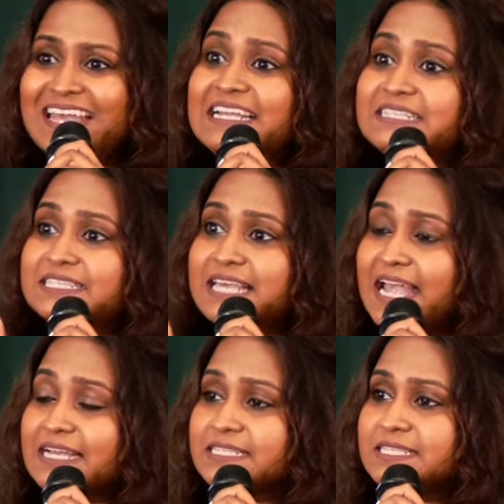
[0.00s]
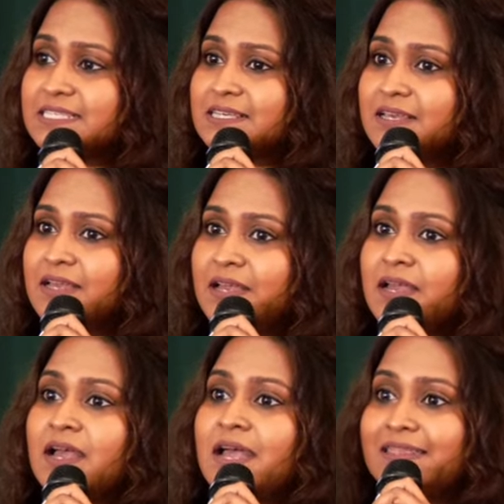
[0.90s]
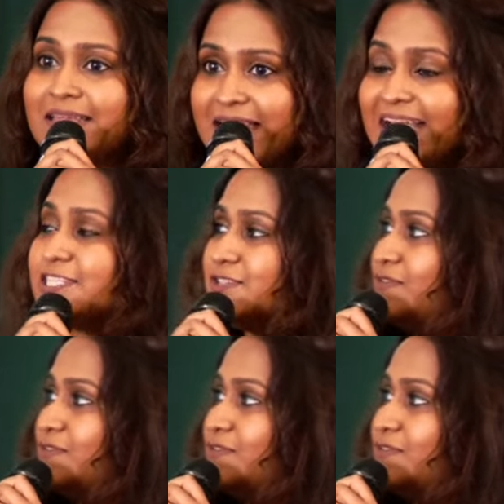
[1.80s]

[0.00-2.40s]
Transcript: It says, the next